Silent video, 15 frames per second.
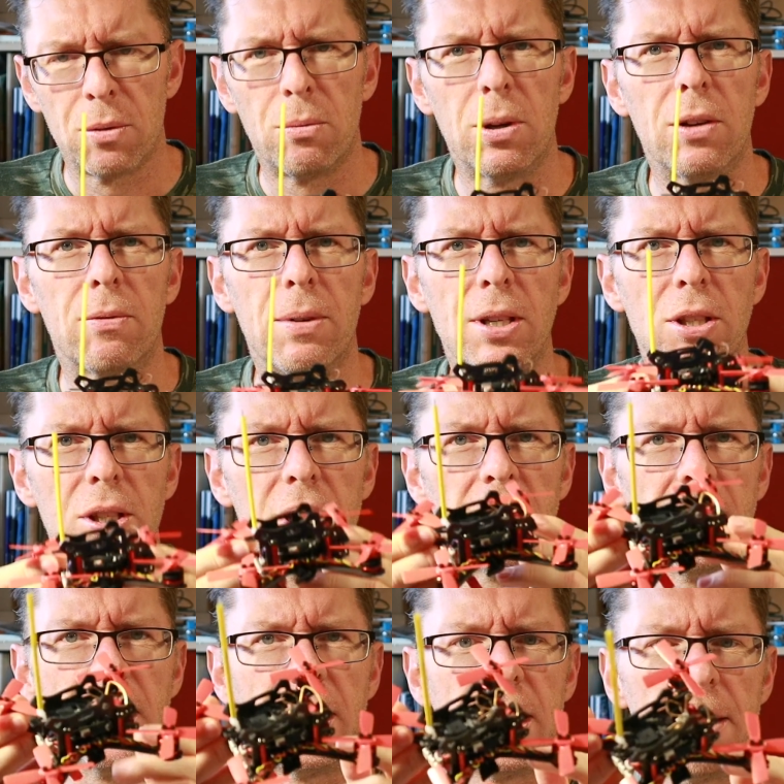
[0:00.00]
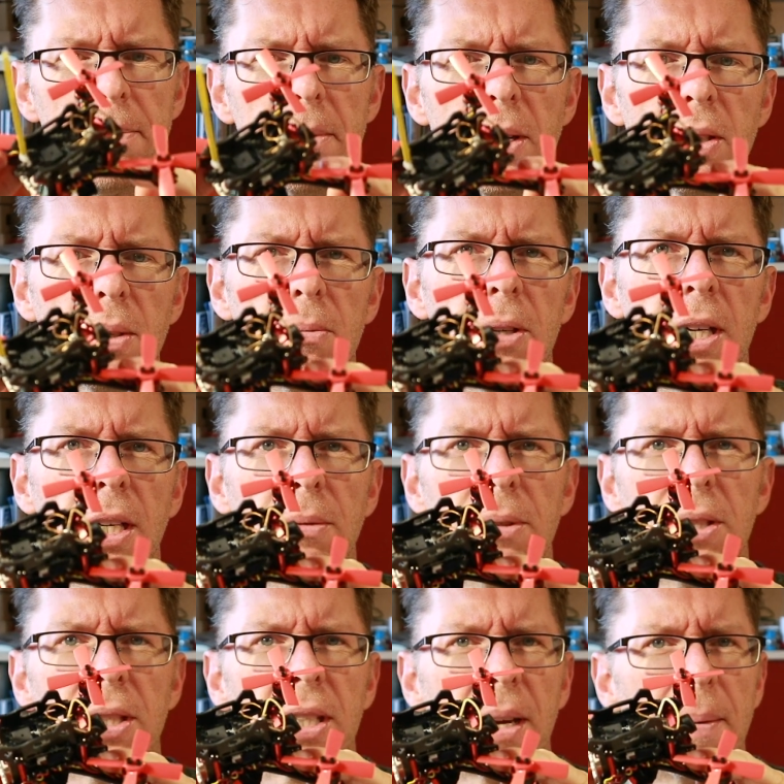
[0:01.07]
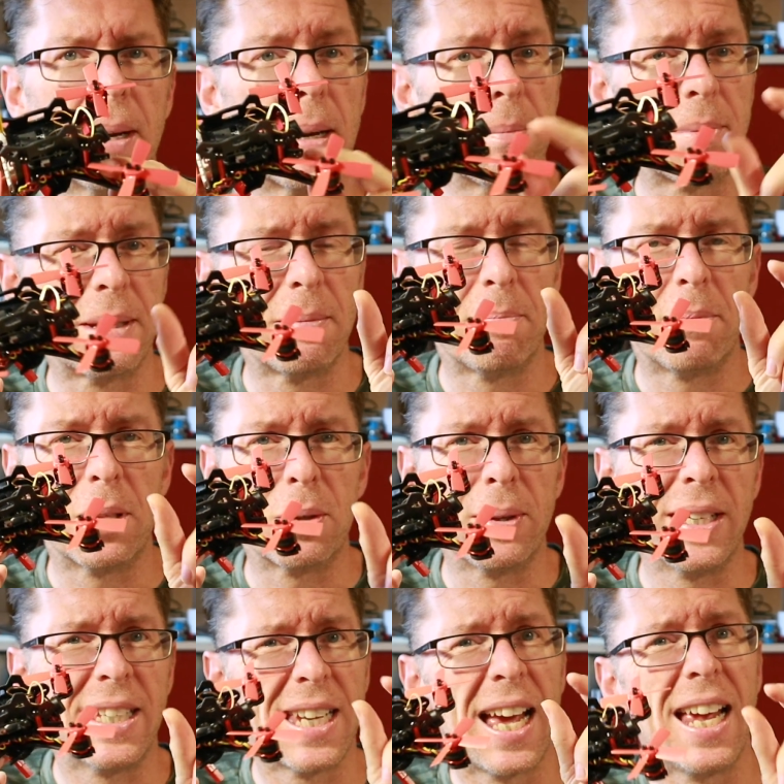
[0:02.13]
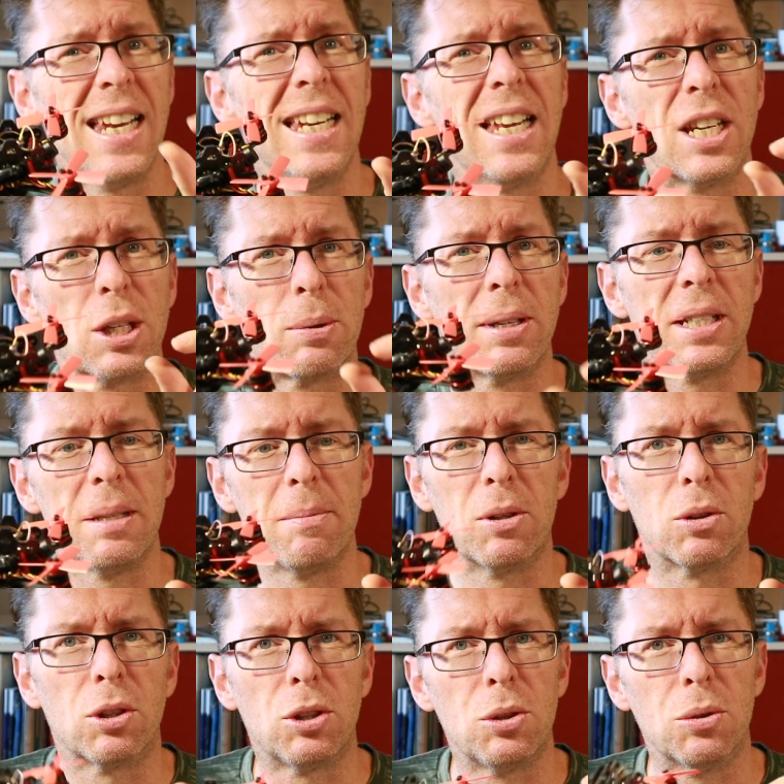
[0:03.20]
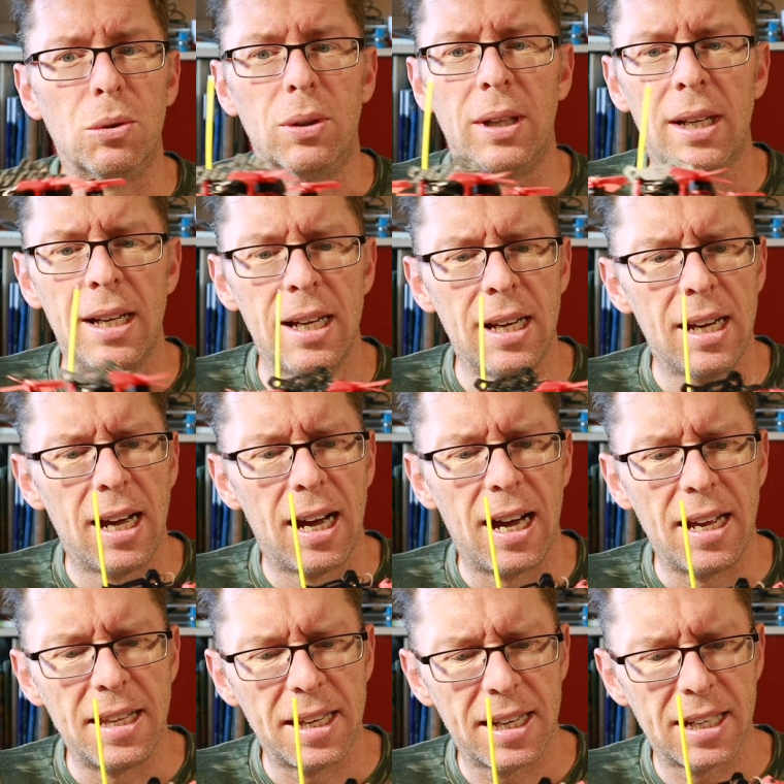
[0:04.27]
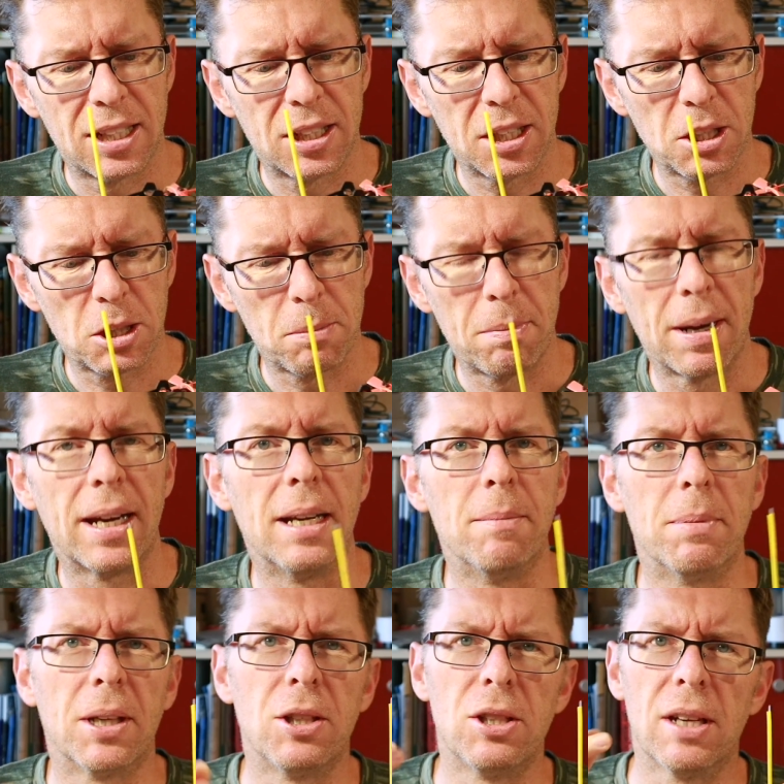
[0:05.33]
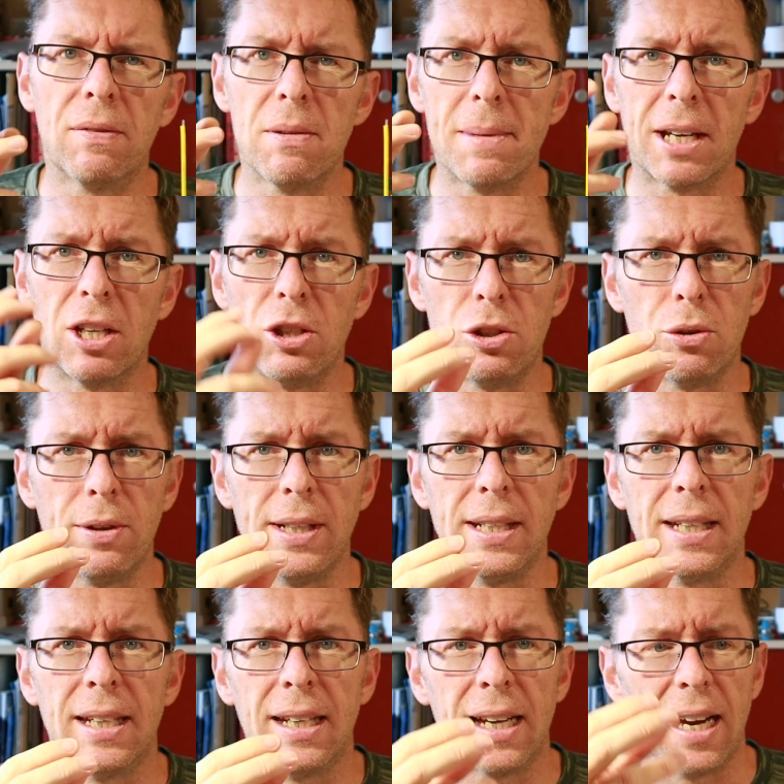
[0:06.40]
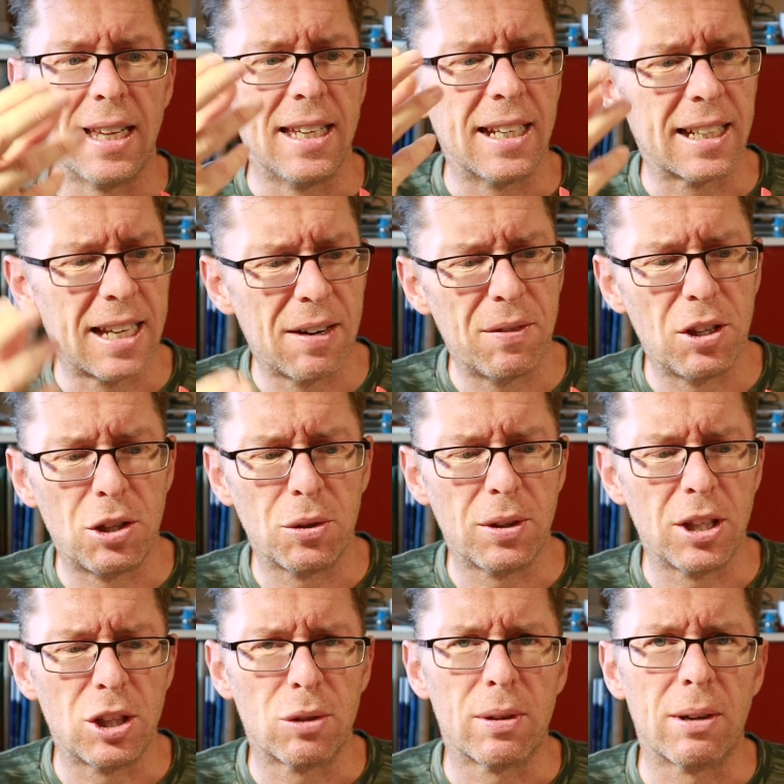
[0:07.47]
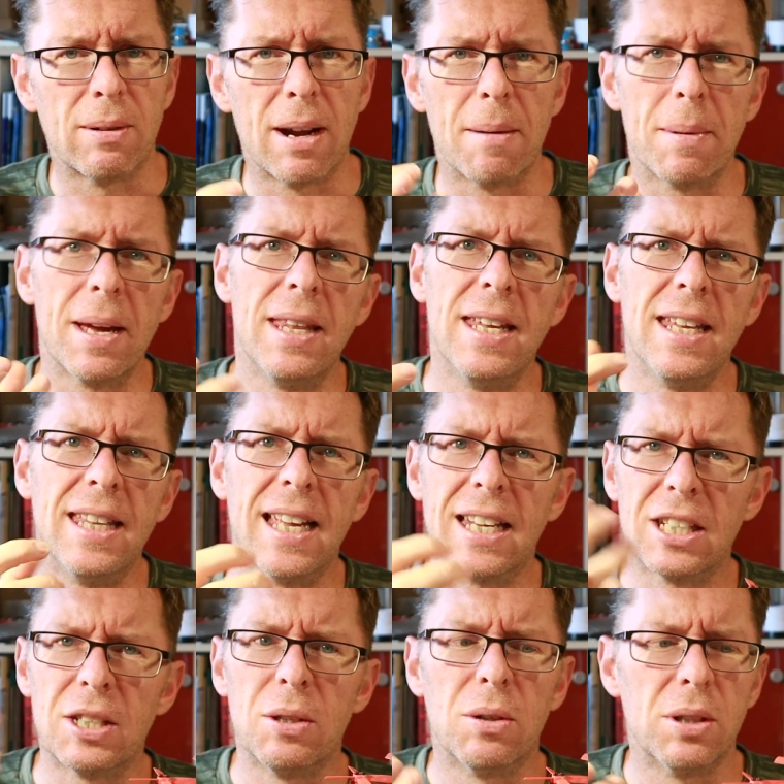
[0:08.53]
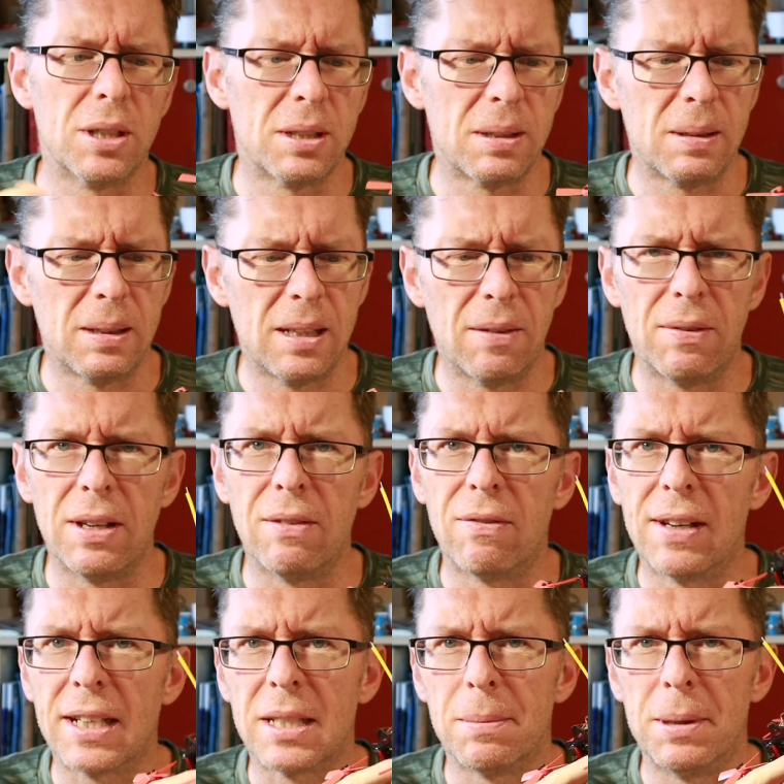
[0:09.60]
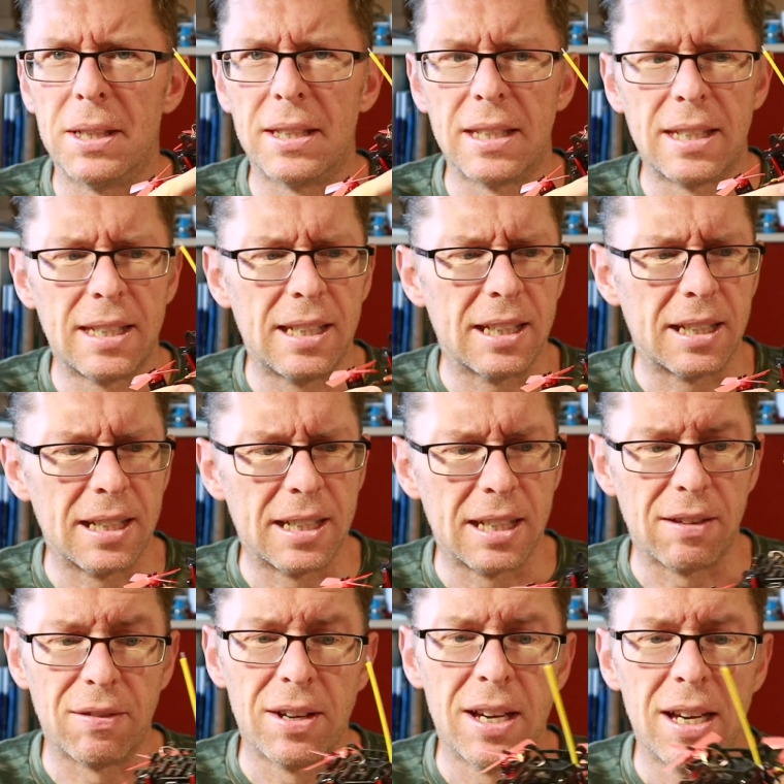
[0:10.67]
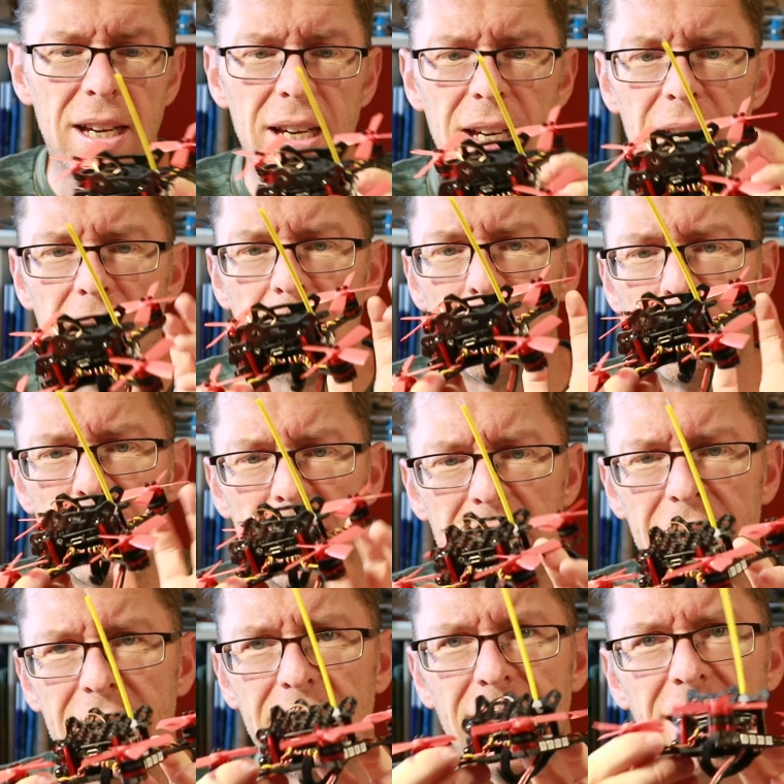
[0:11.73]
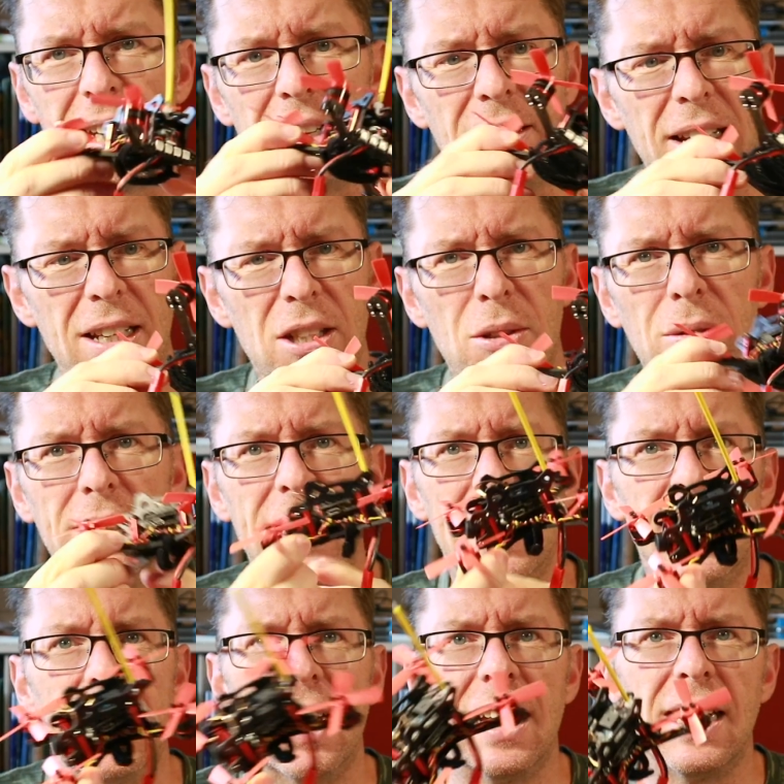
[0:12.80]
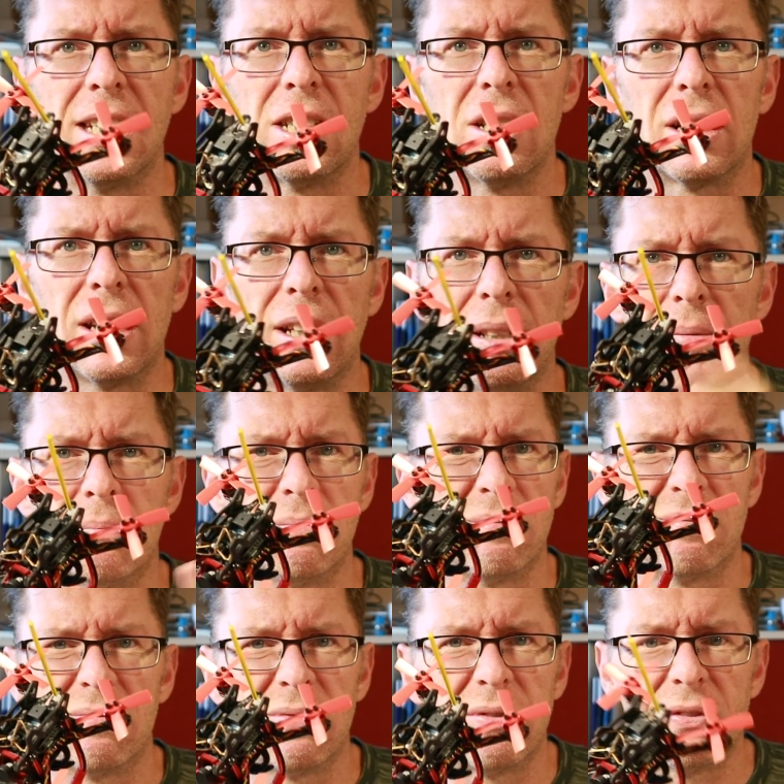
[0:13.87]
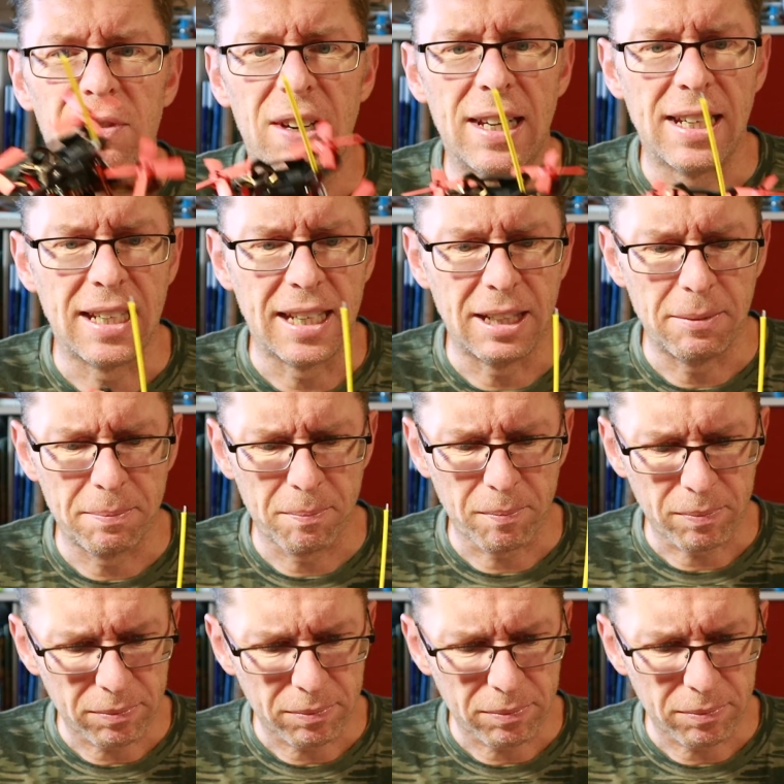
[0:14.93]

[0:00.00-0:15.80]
One of which is the motor wires were just coming up between 10 and 20 mil short and that is such a pain because you have to make a joint and then cover the joint in shrink wrap and then that's not as lovely and flexible as the silicone stuff. But you know, that's all in there and it's looking fairly neat.